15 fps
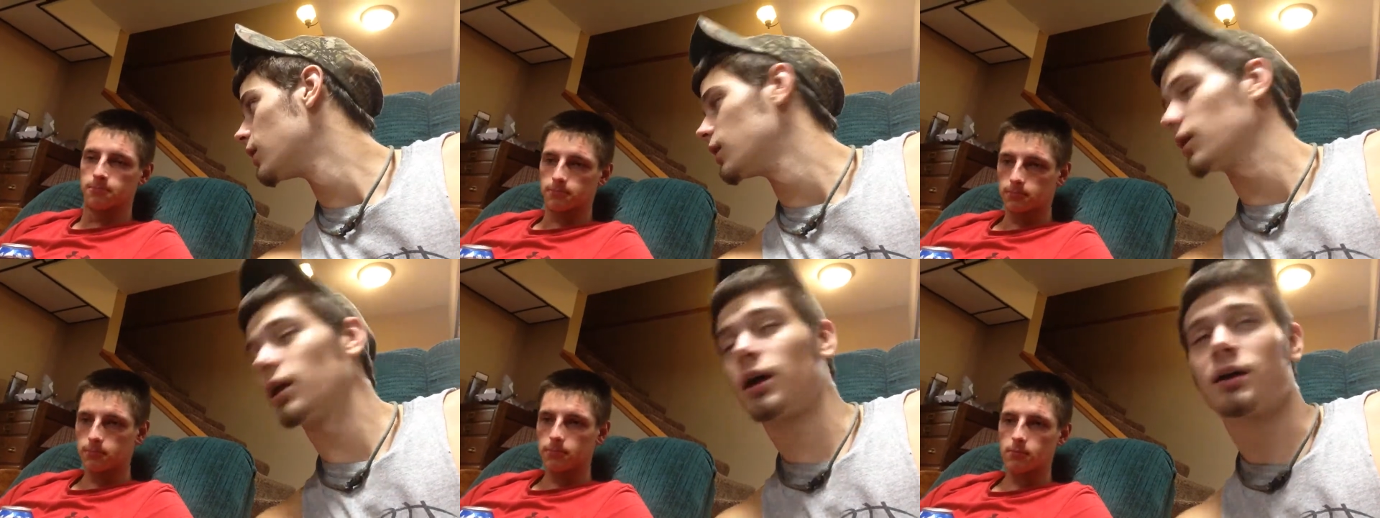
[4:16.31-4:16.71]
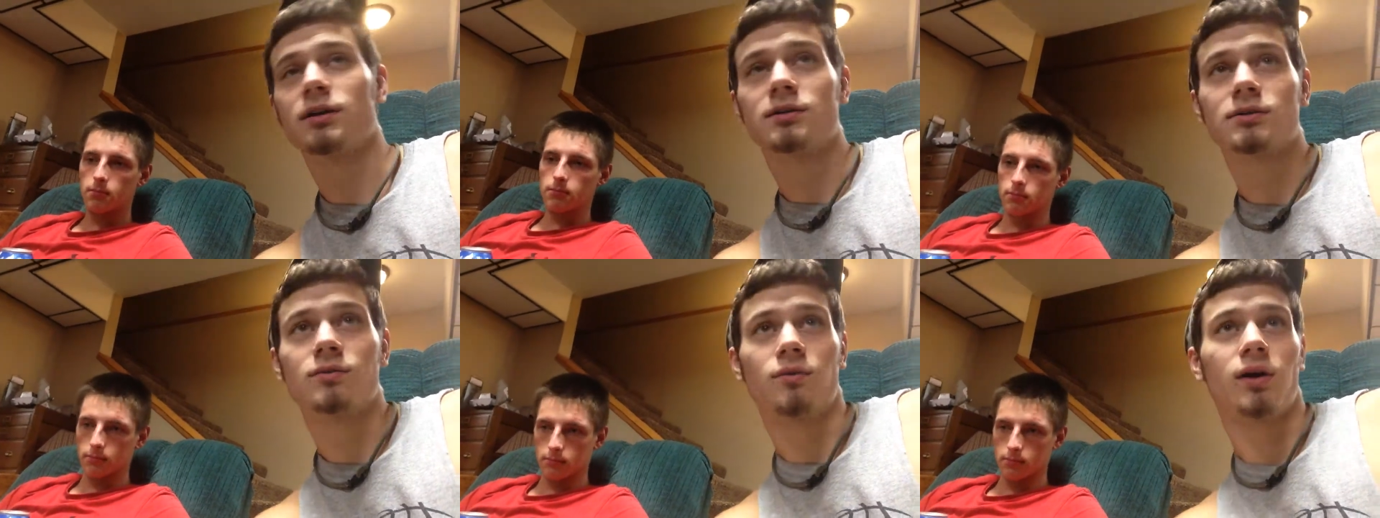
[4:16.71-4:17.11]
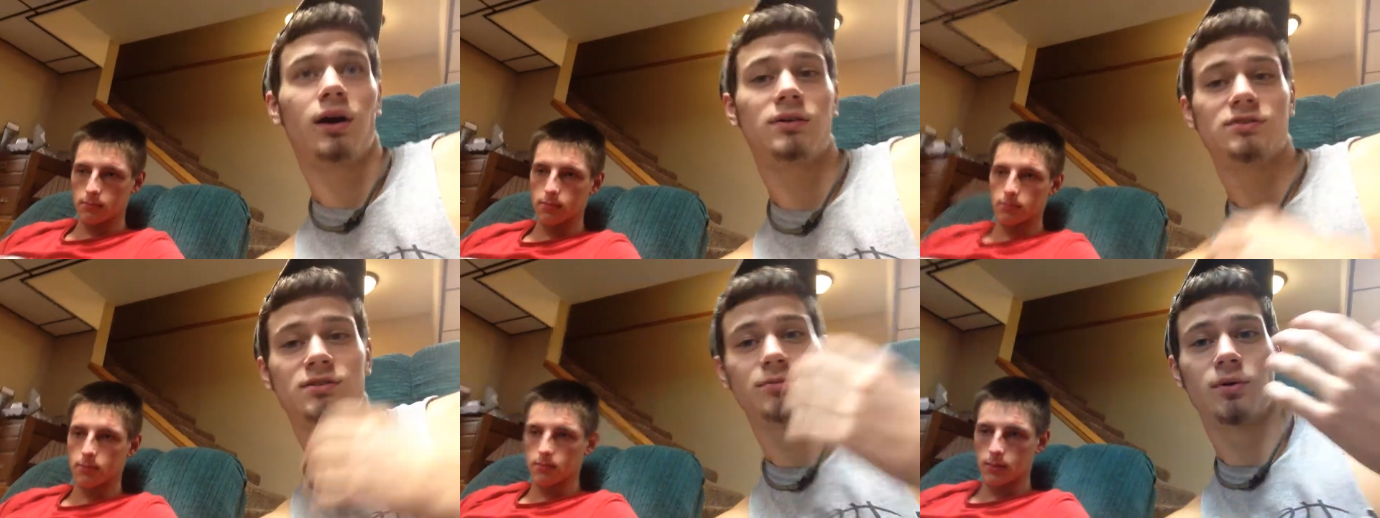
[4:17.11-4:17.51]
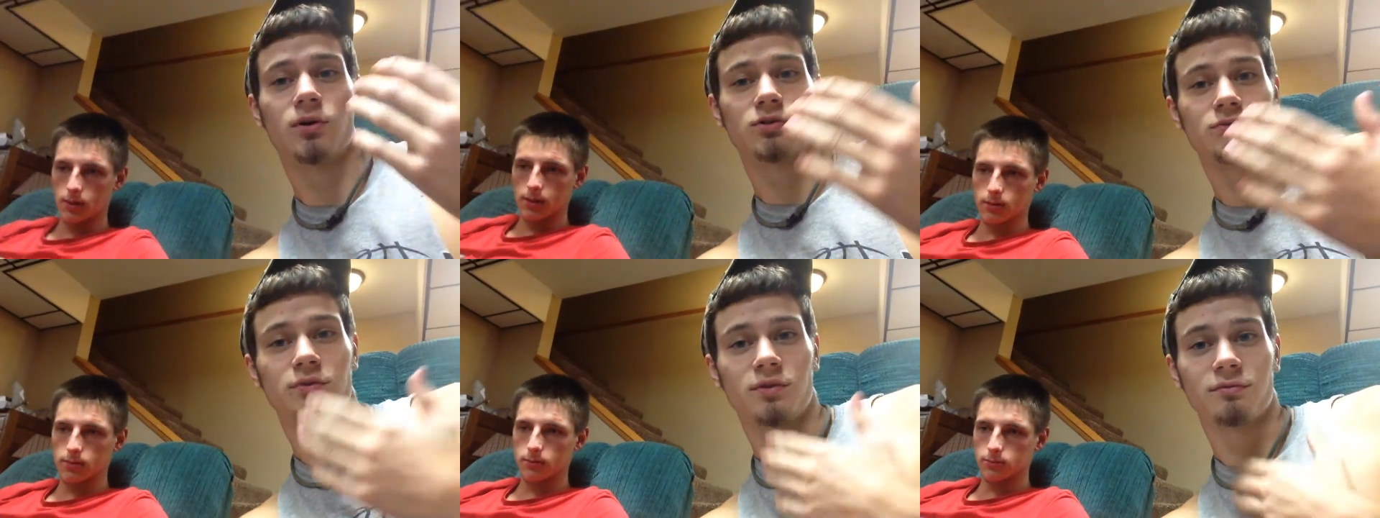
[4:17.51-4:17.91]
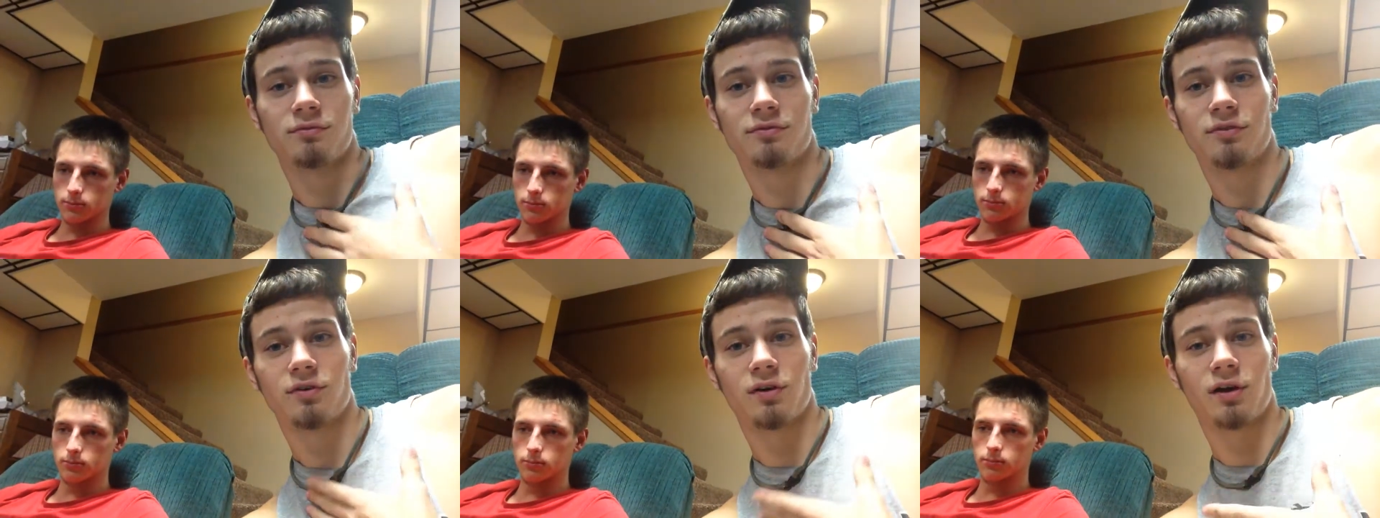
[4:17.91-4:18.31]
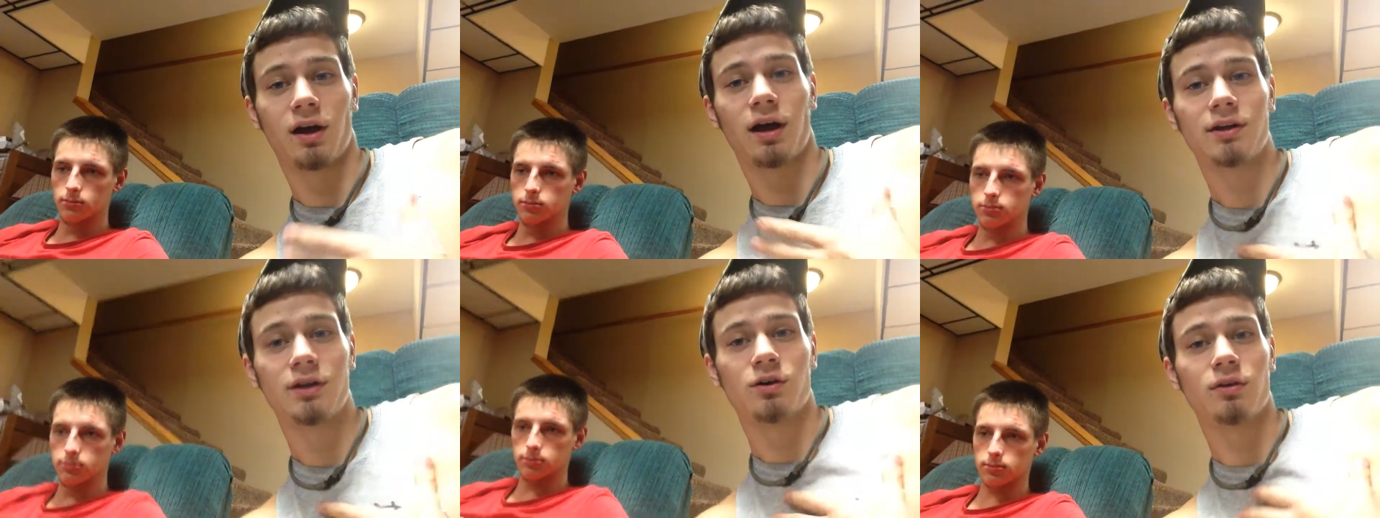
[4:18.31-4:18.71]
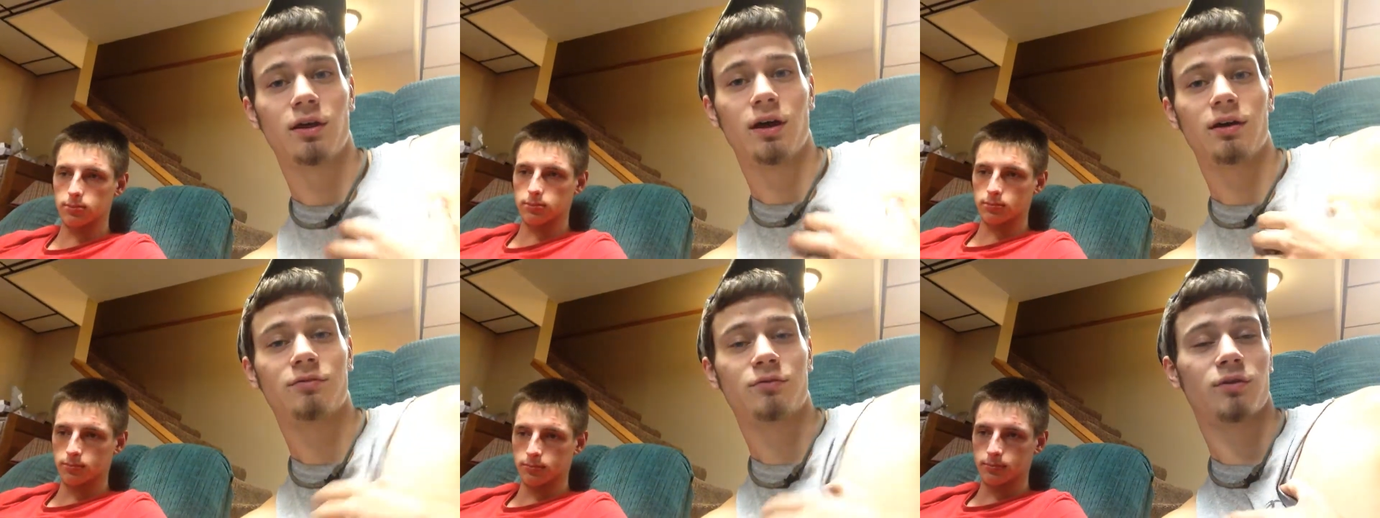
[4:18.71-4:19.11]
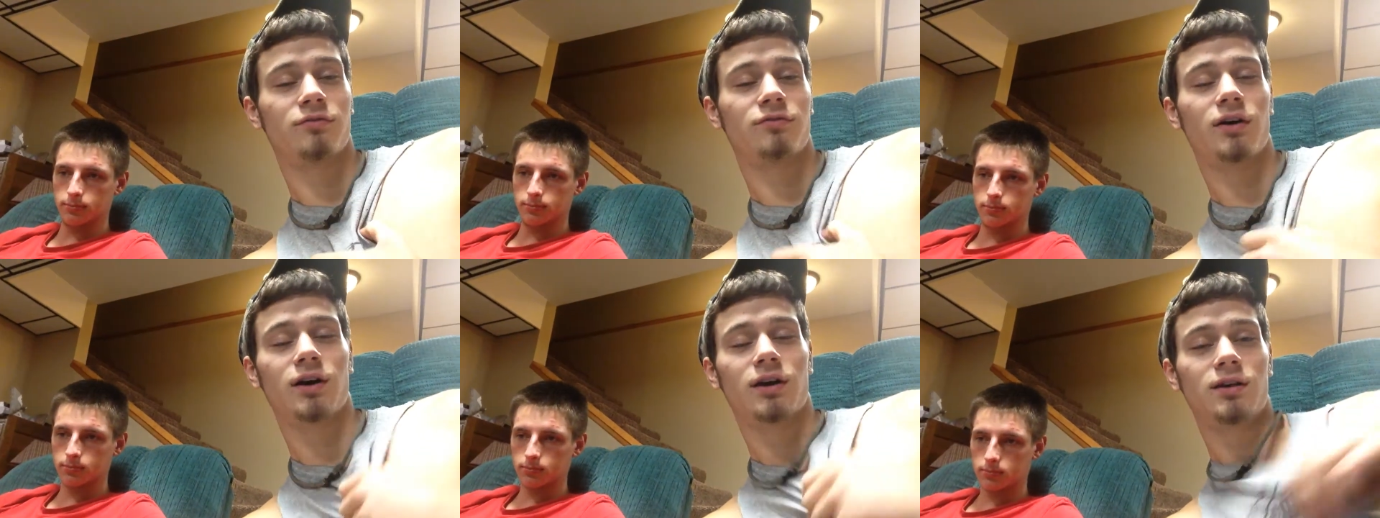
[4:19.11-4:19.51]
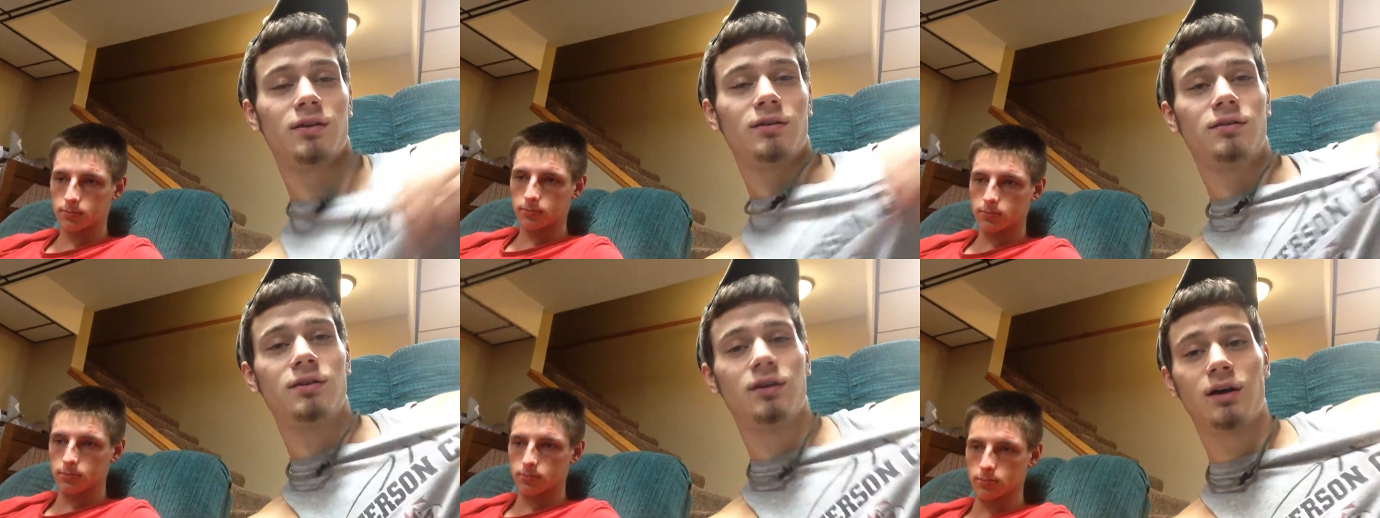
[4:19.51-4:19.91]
Speaker 1: like I smoked weed before. I know that for fucking.